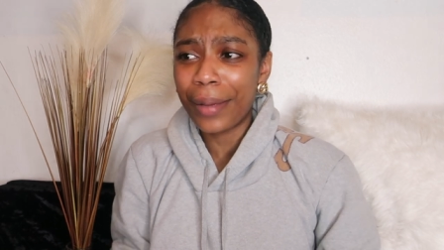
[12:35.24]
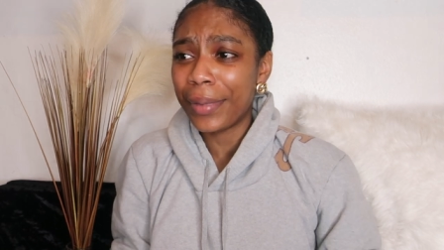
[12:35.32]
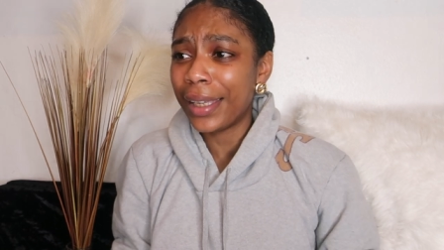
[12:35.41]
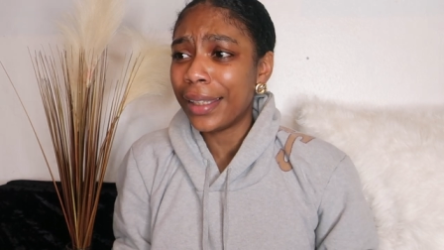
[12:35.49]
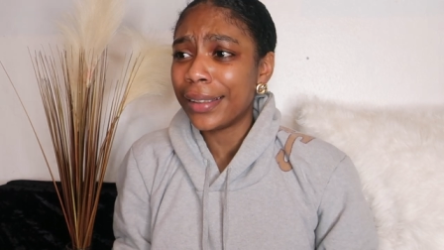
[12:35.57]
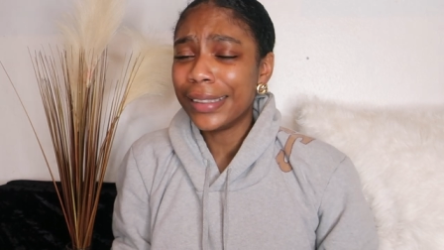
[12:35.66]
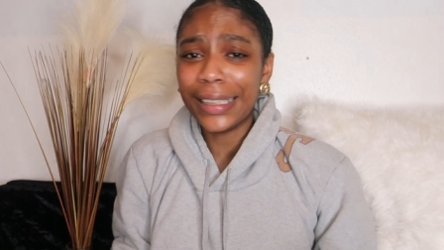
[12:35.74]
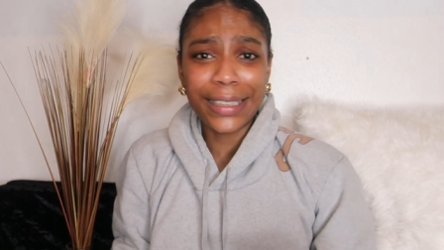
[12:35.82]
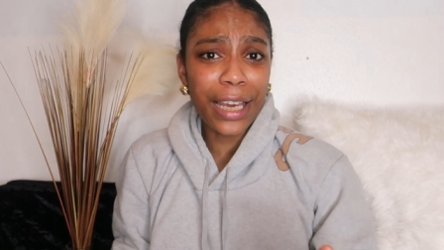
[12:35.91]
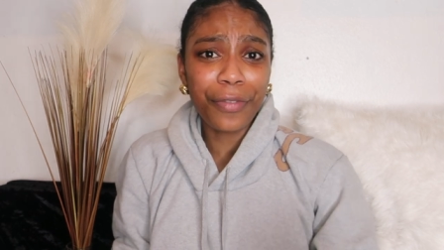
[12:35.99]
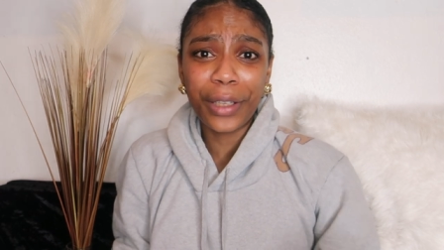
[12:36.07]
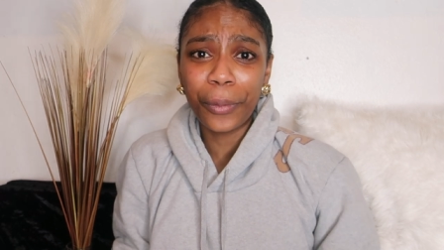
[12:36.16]
I mean, you
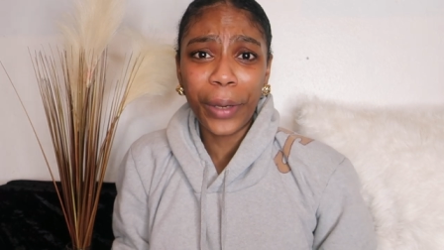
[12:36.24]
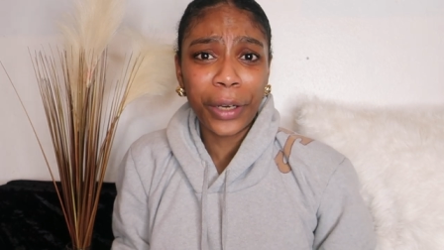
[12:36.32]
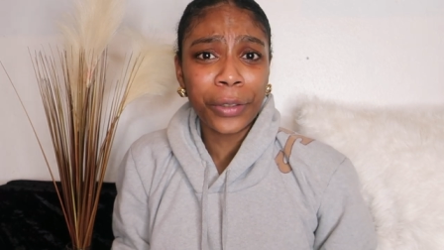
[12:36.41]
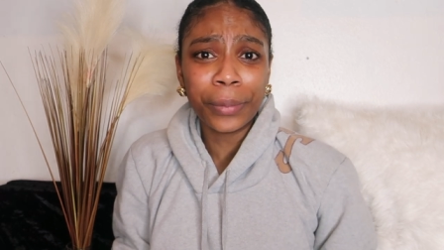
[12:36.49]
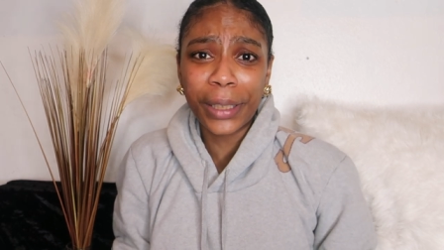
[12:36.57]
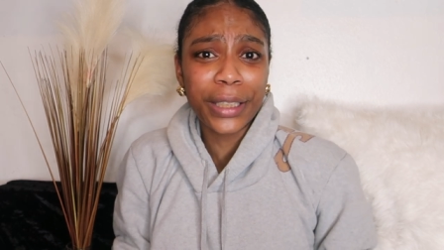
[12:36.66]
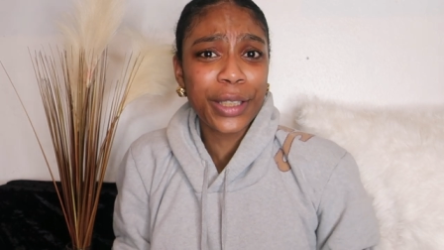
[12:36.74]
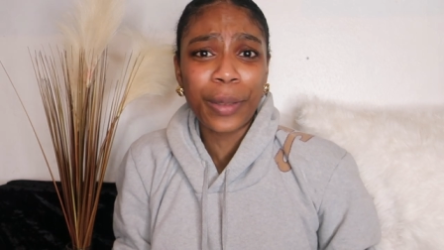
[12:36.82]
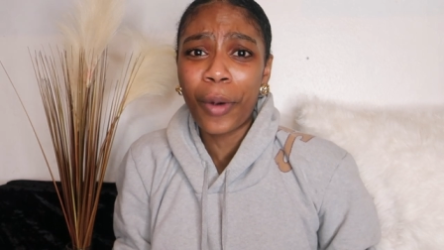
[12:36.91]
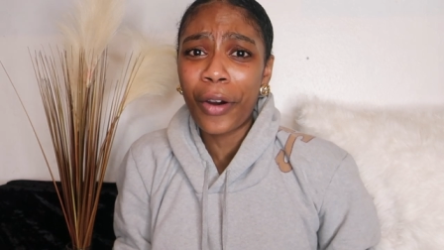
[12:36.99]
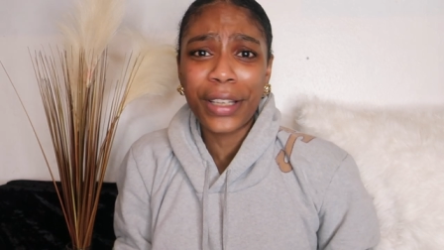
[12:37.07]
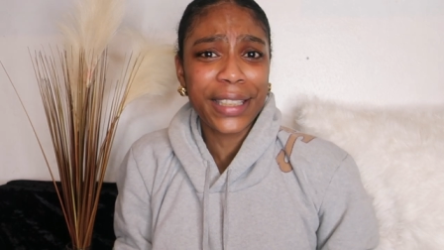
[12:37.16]
definitely will, because
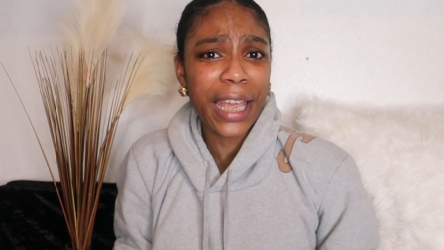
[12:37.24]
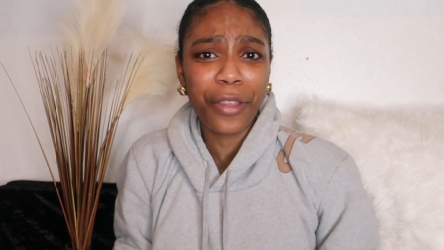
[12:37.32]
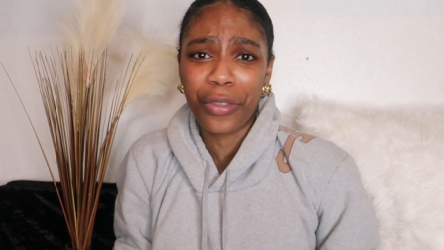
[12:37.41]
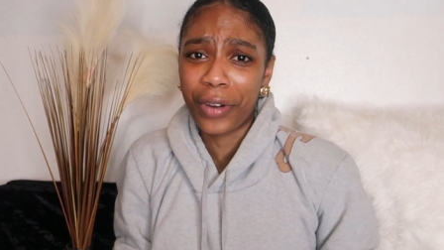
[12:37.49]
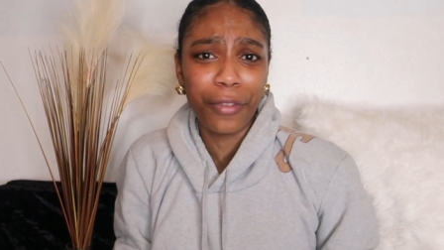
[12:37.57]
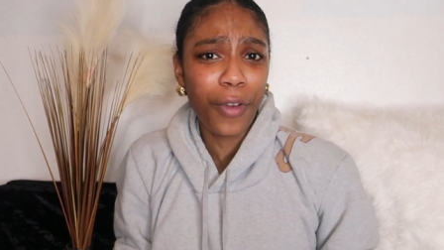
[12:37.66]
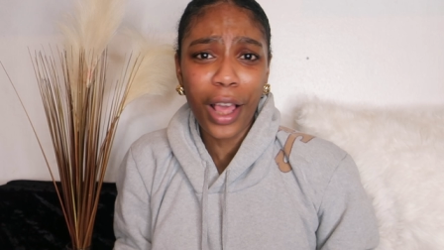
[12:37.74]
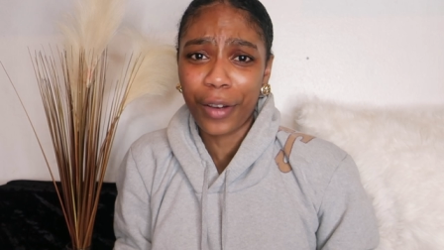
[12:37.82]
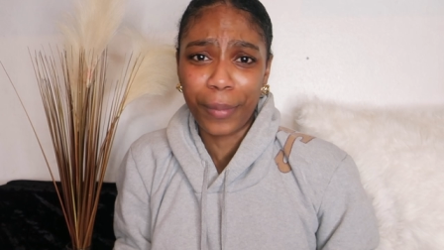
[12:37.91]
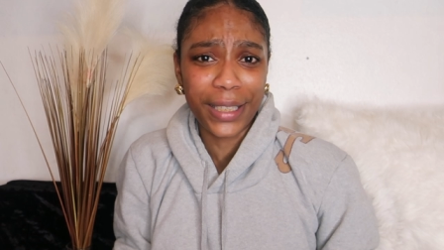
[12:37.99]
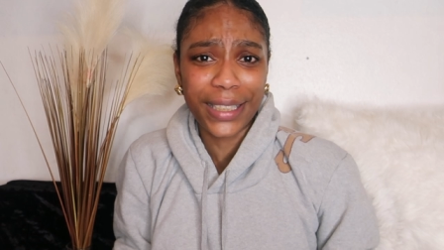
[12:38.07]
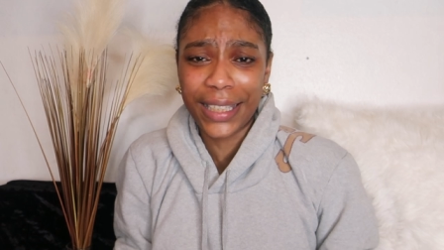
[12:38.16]
tomorrow is day 3 of
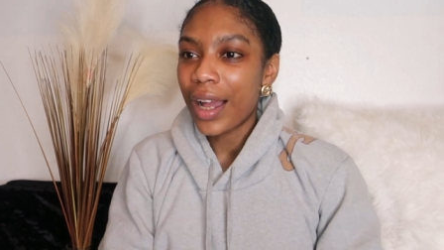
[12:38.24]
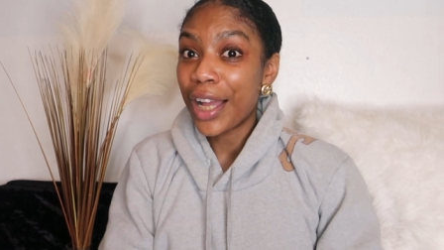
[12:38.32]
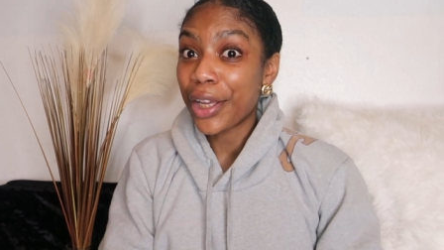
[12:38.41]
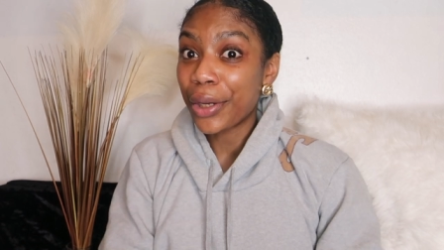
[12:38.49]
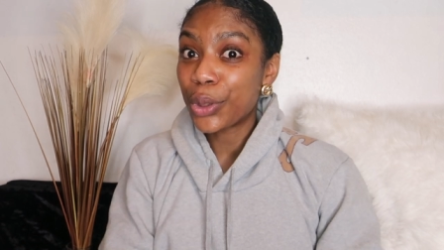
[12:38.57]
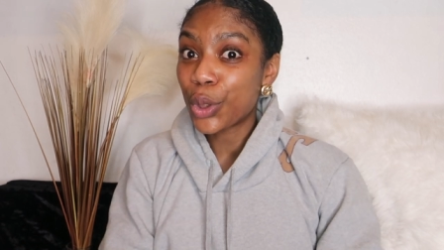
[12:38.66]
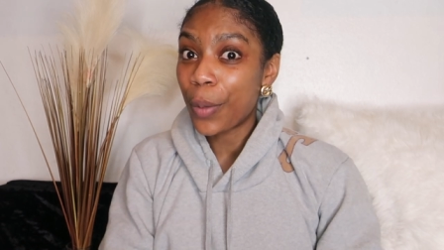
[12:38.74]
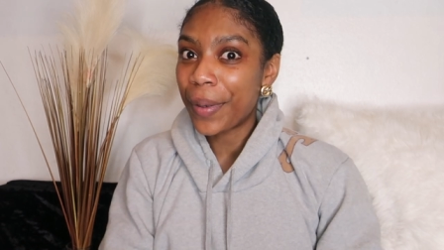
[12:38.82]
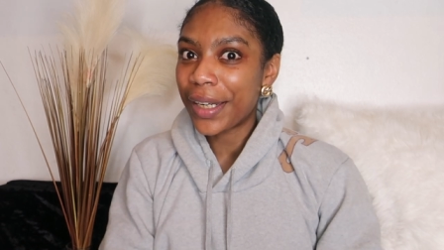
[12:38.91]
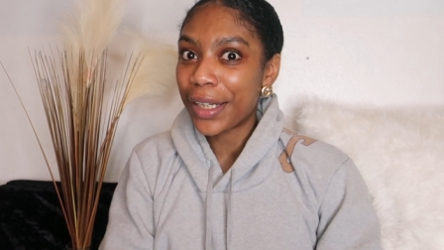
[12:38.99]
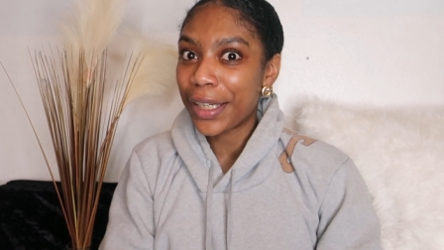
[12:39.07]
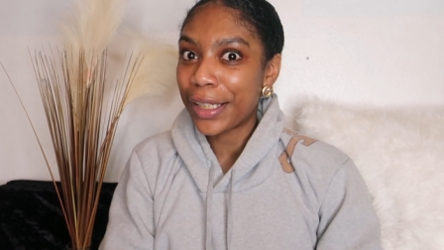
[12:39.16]
Vlogmas. I go
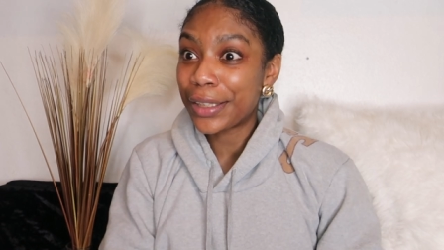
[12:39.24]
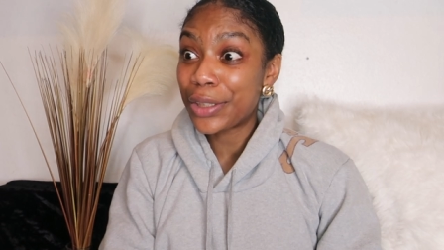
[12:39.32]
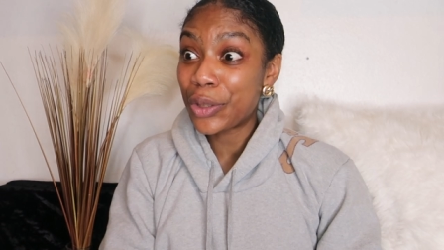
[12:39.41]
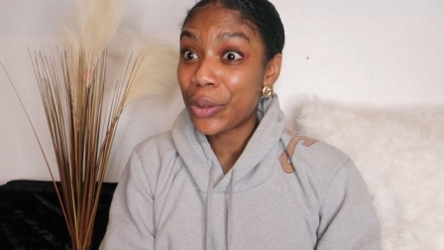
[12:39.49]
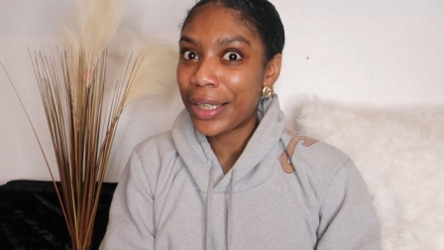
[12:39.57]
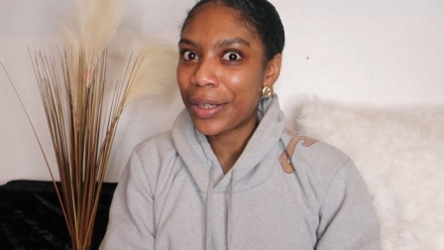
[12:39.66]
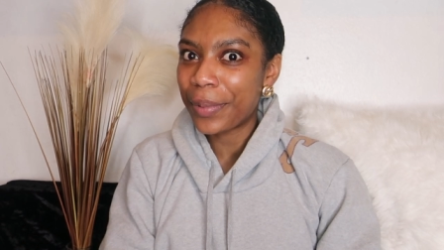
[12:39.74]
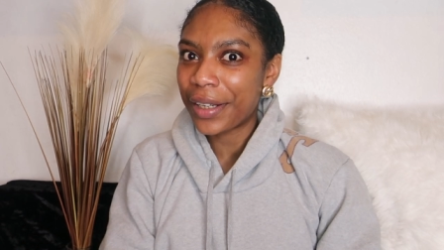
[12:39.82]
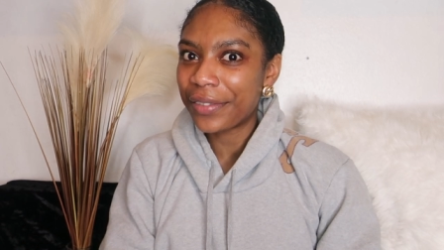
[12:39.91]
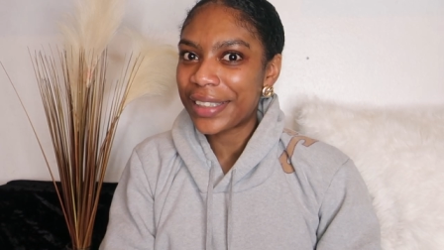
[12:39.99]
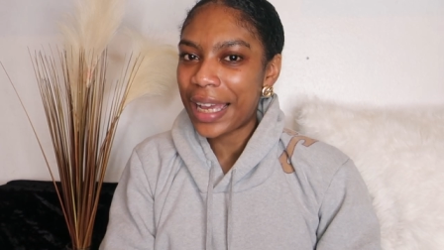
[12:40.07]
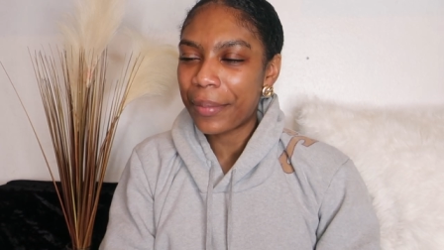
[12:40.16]
shopping and I do a little bit
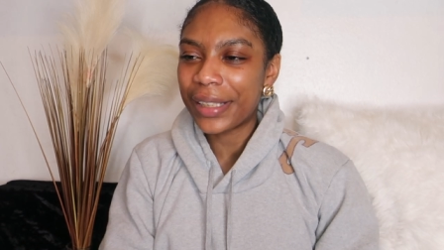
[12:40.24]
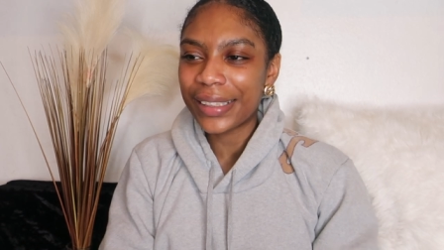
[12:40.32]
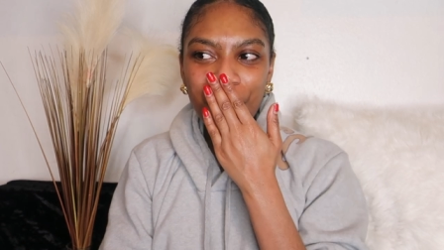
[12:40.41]
of damage.